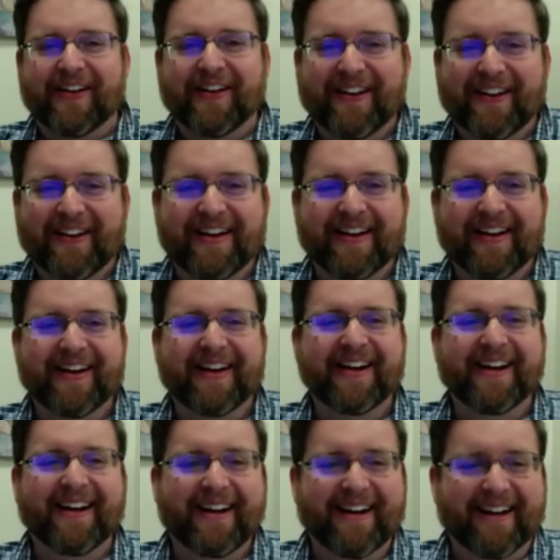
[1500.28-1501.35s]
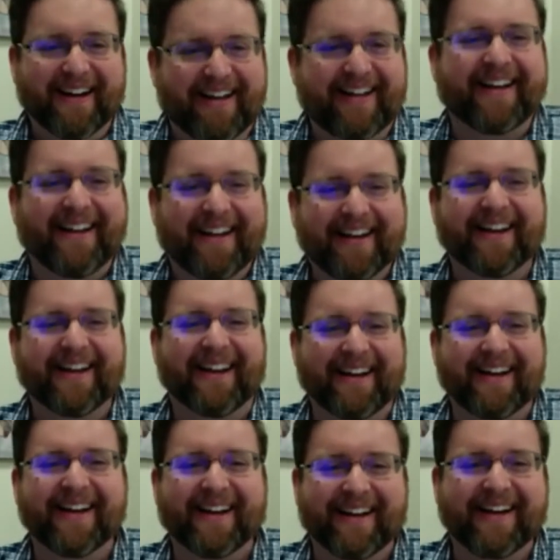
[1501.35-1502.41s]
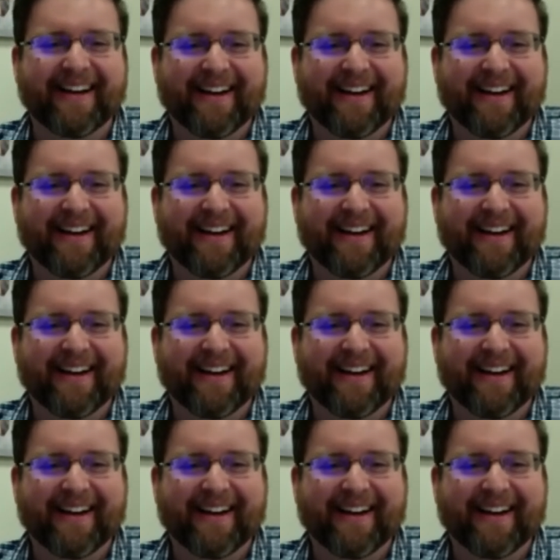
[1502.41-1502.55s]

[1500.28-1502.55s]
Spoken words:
in front of the books, not in front of